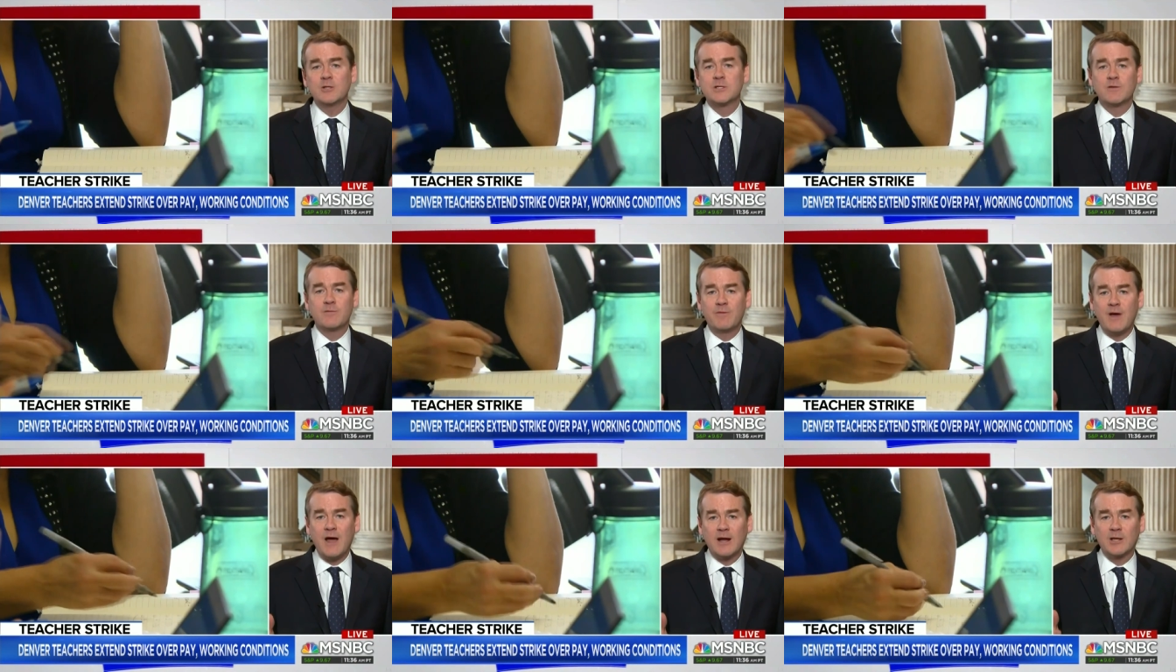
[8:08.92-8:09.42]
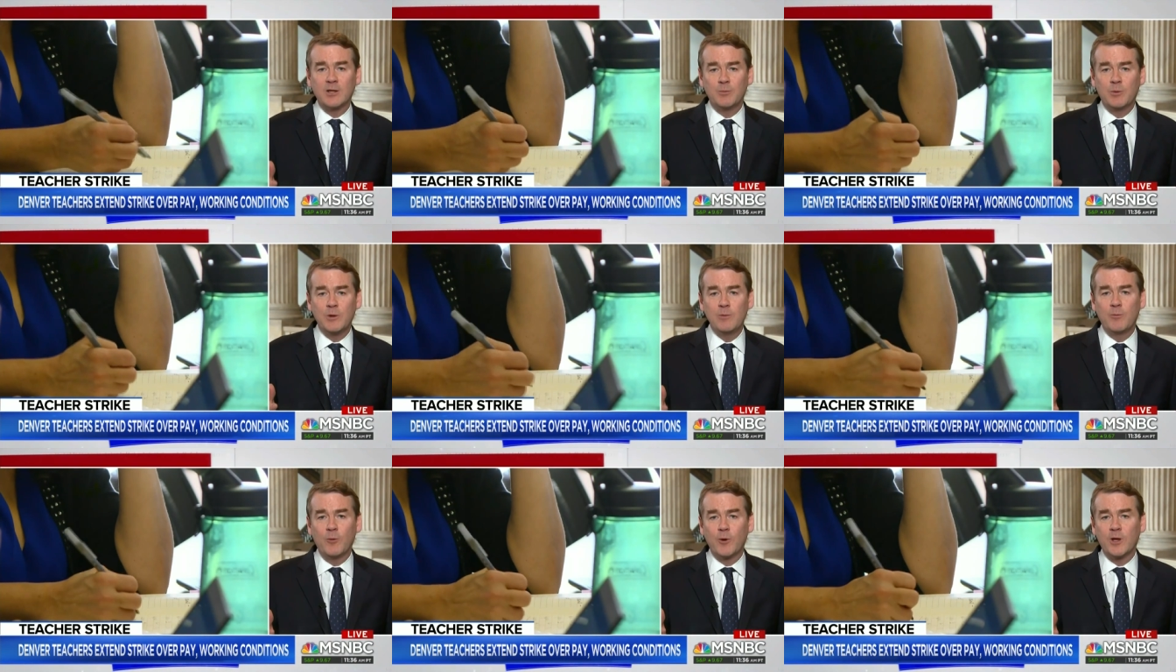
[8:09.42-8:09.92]
the fact that
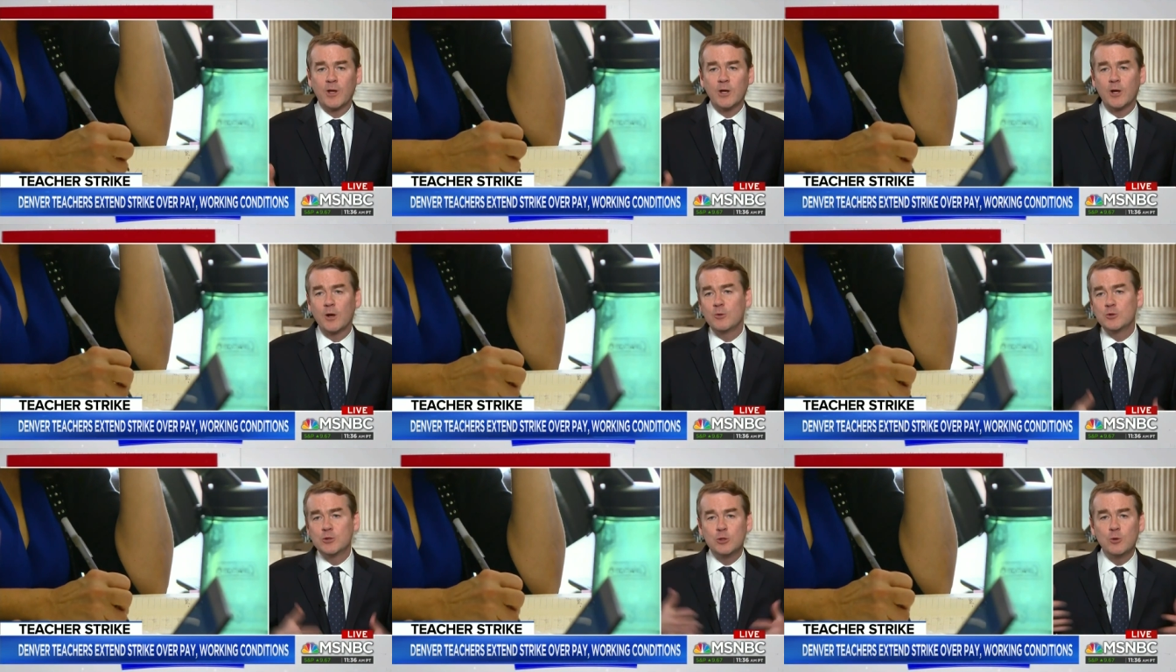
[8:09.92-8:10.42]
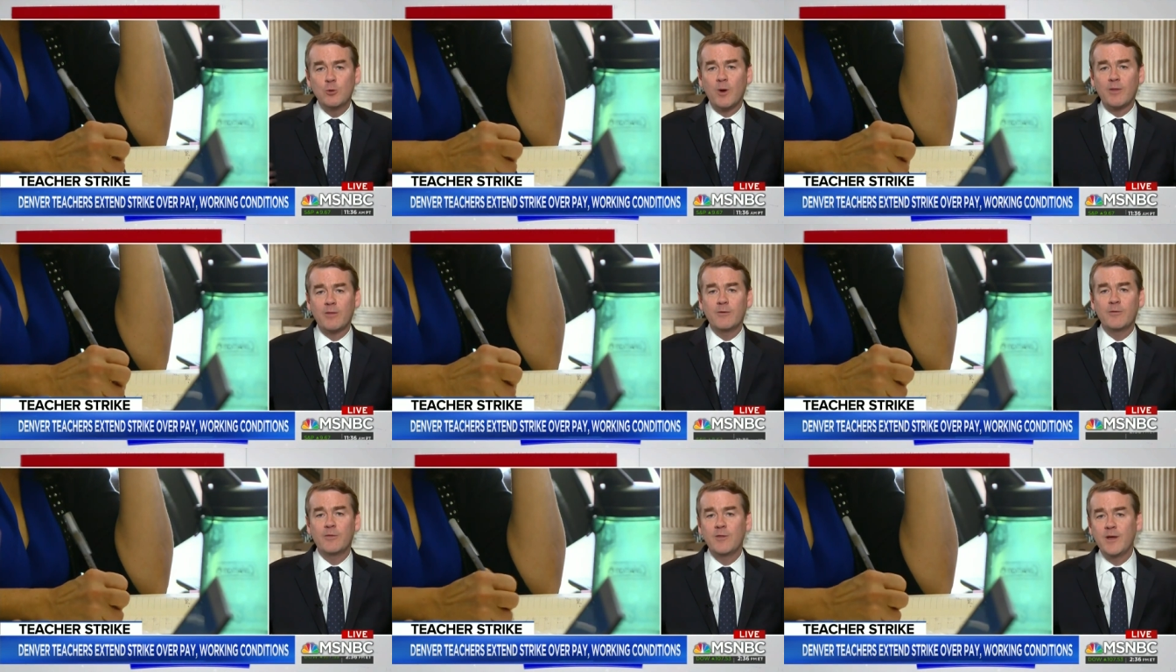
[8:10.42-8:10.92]
people can go do
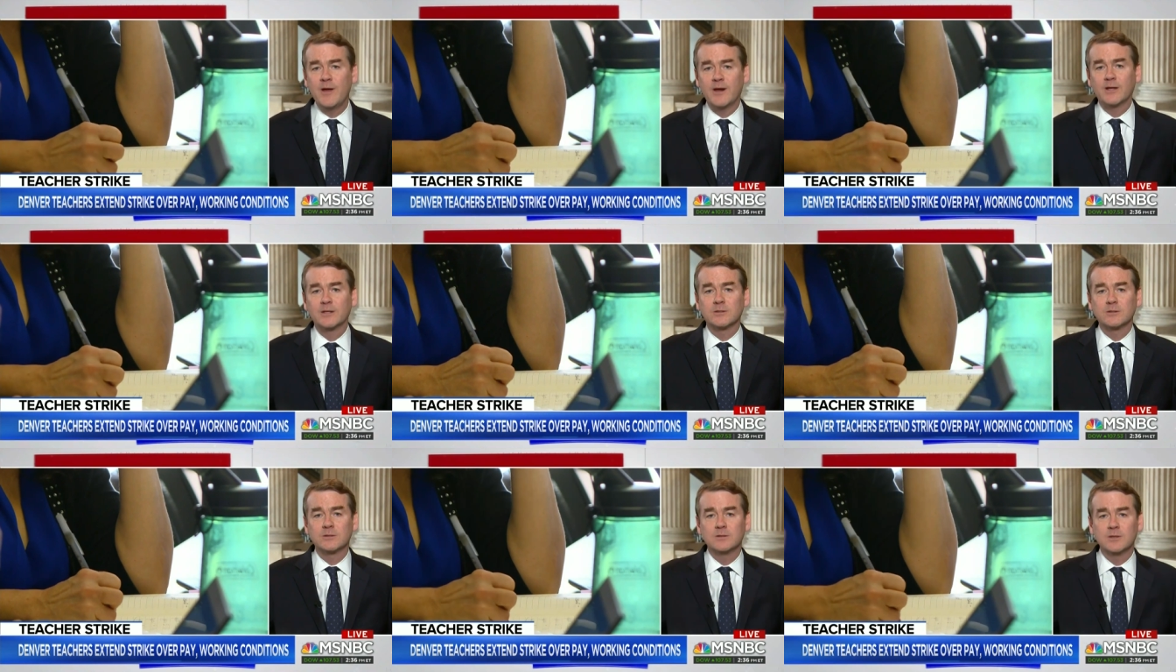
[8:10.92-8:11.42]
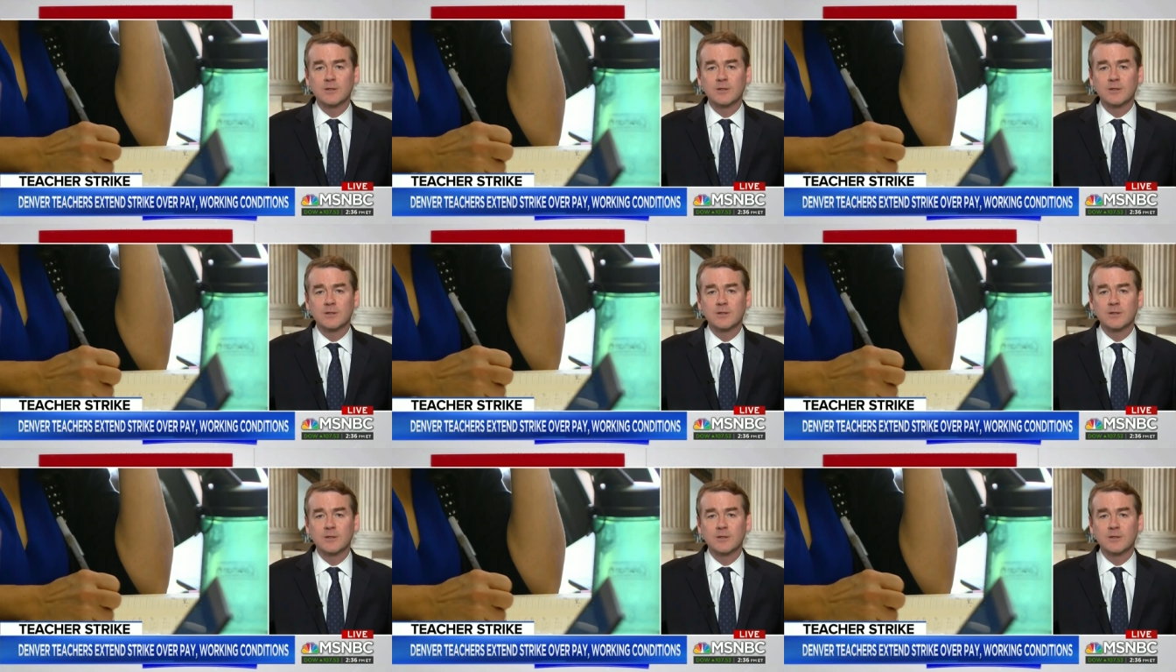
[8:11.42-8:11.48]
other things. Was